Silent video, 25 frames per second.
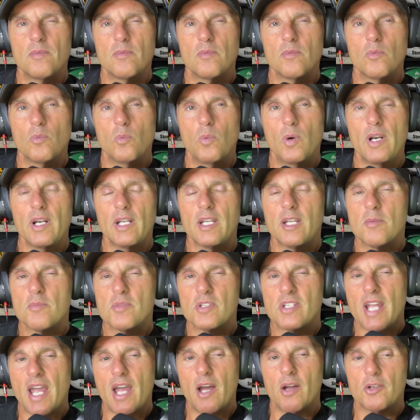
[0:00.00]
what it comes
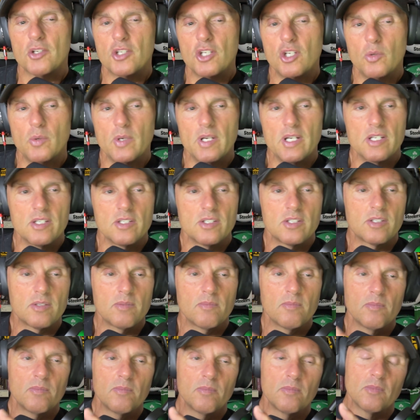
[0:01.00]
down to is
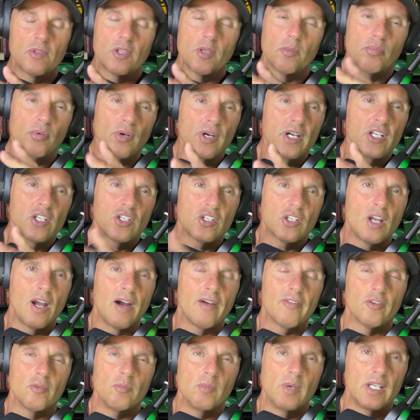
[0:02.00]
the British
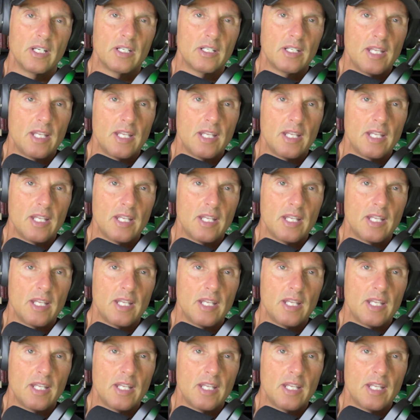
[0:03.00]
government